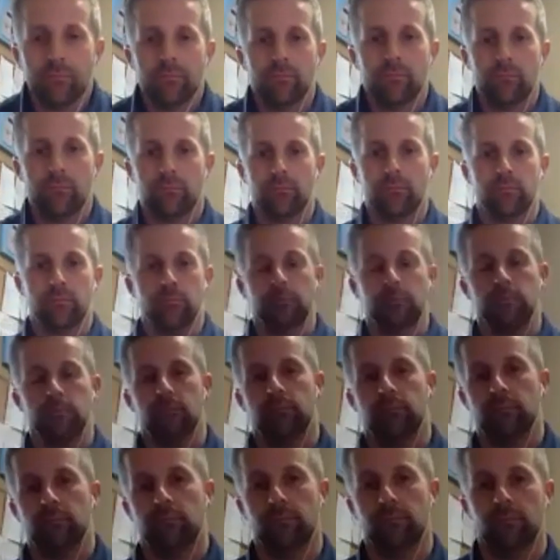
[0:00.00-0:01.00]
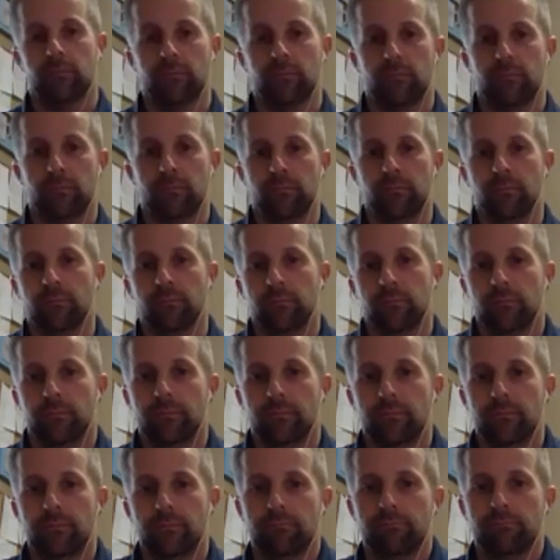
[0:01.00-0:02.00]

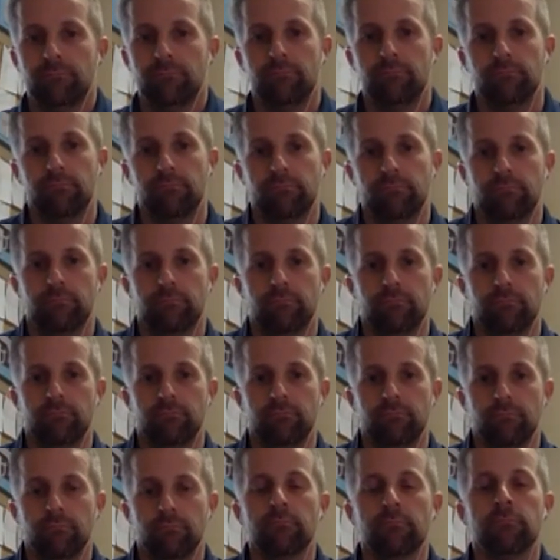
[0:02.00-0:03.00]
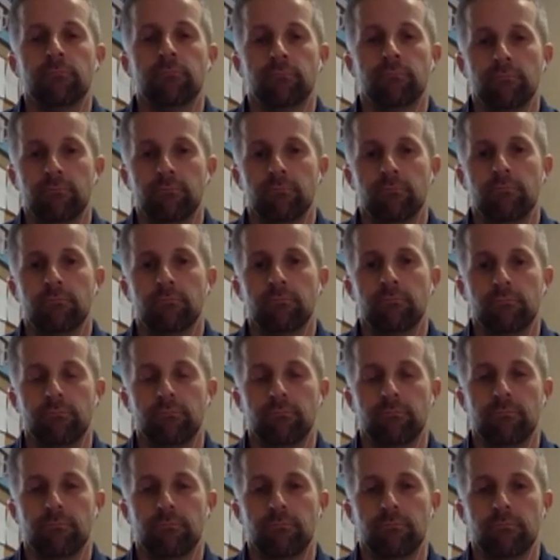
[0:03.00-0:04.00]

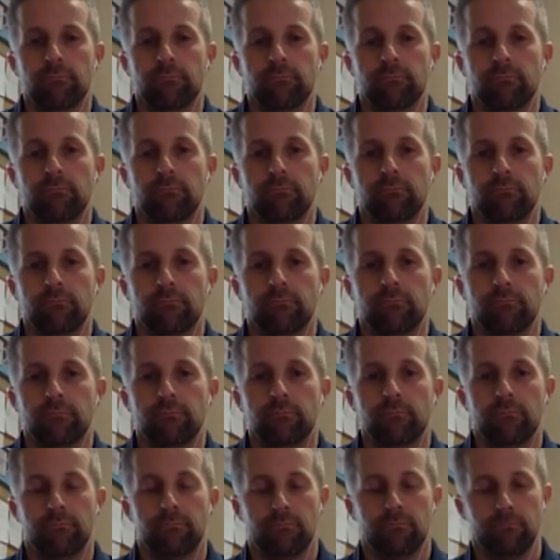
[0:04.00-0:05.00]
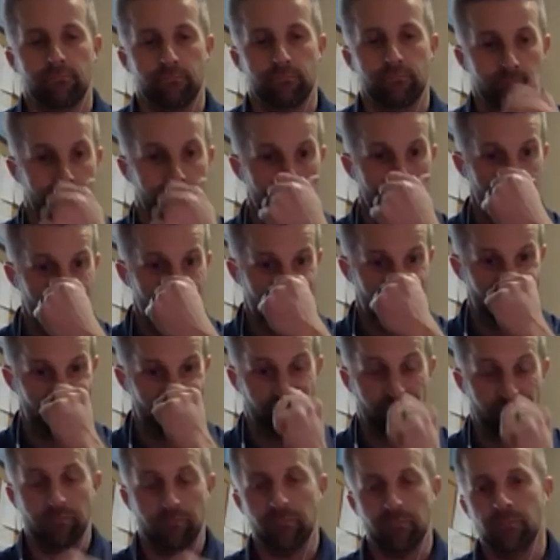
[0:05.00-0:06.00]

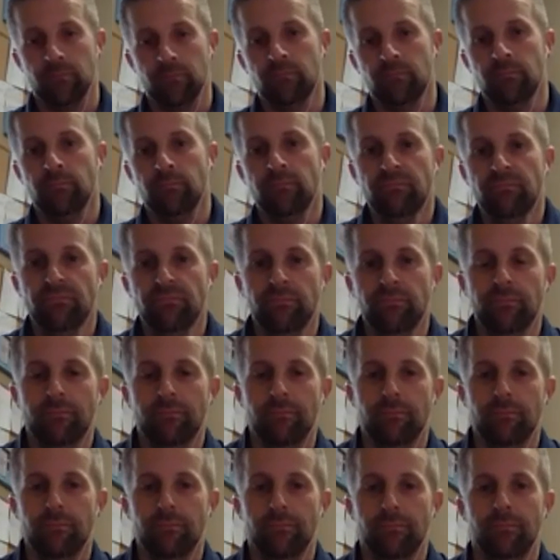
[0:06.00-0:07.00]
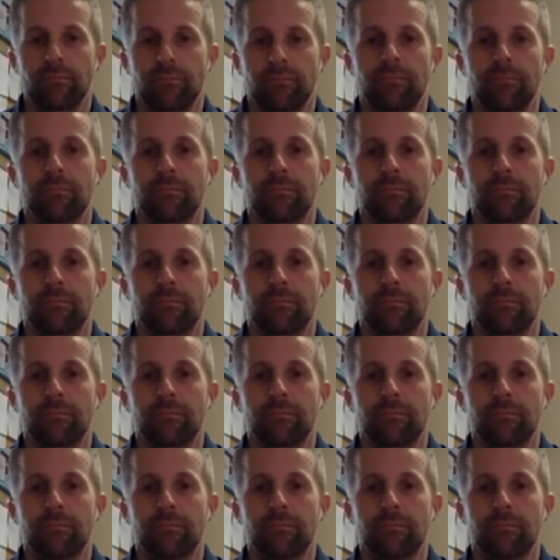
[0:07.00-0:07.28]
The person shown says nothing.